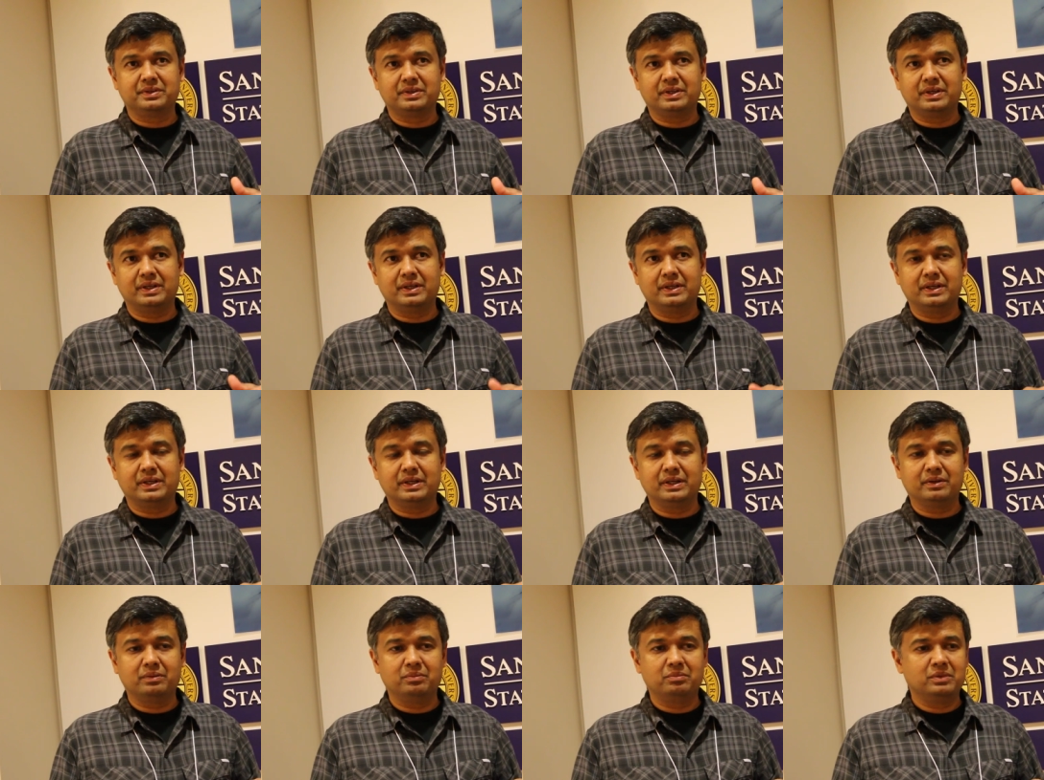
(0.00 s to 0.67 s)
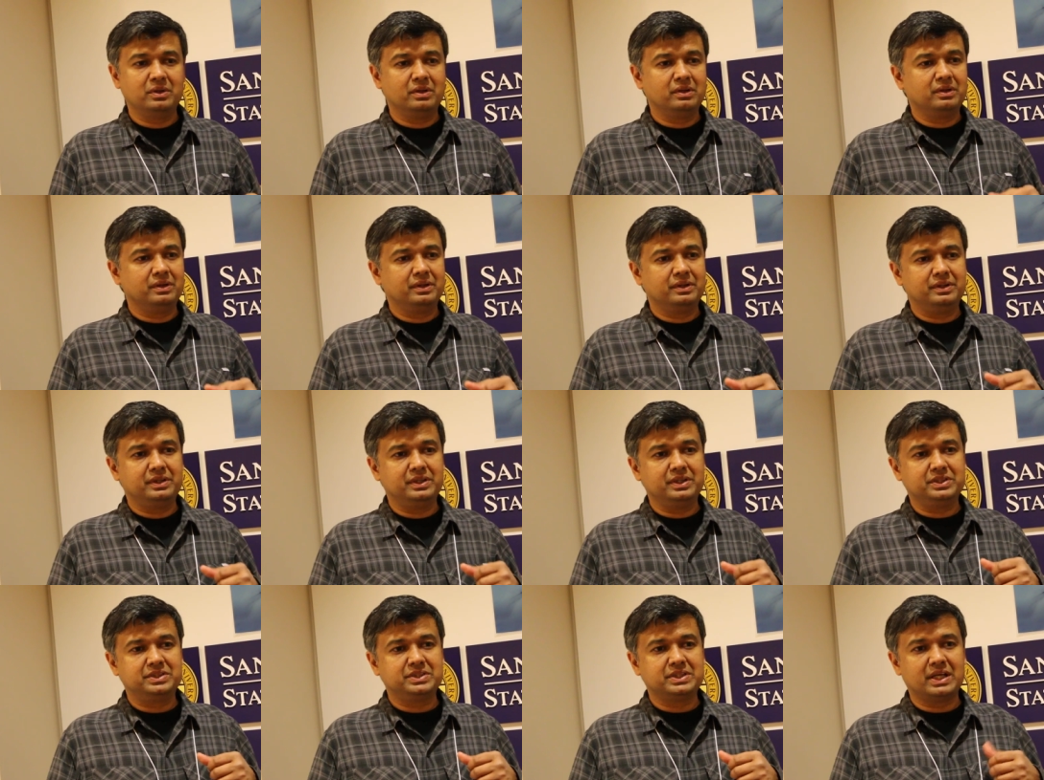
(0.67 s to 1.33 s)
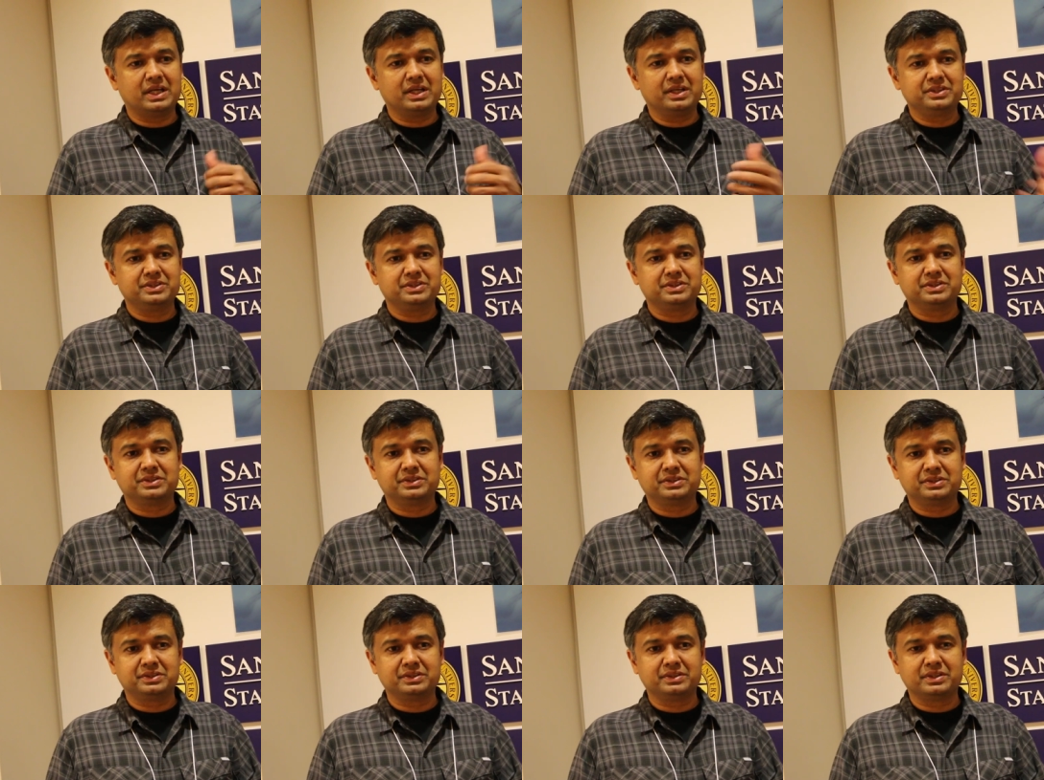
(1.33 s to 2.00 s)
Uh, the
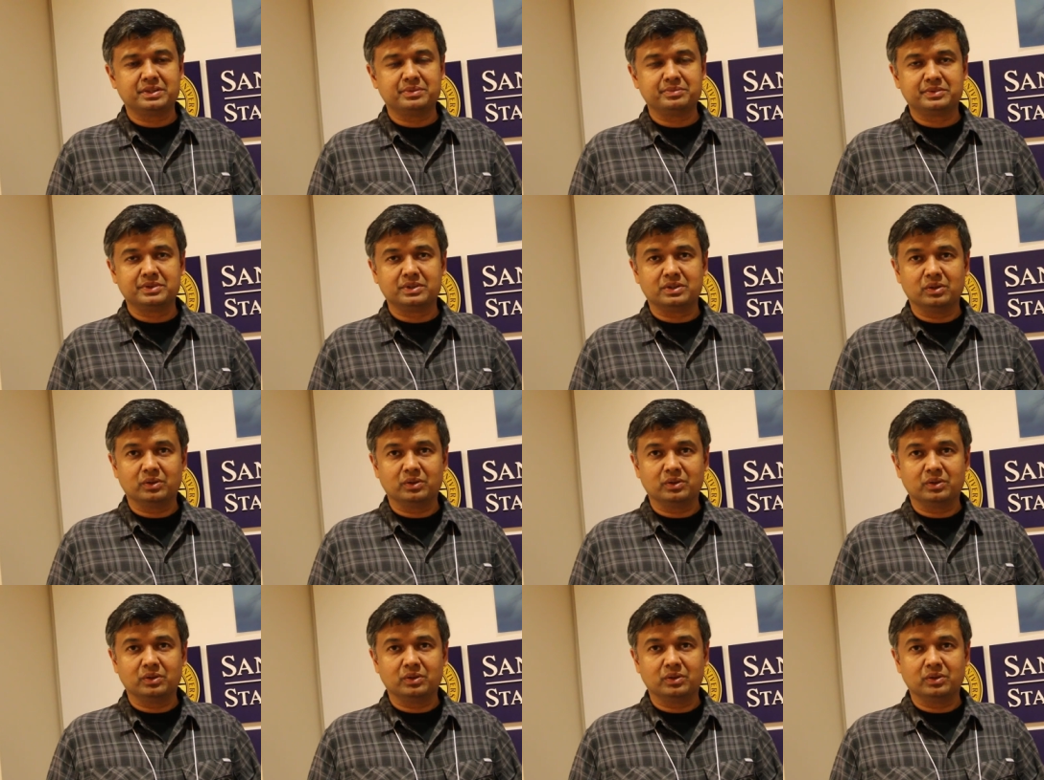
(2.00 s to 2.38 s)
challenges in terms of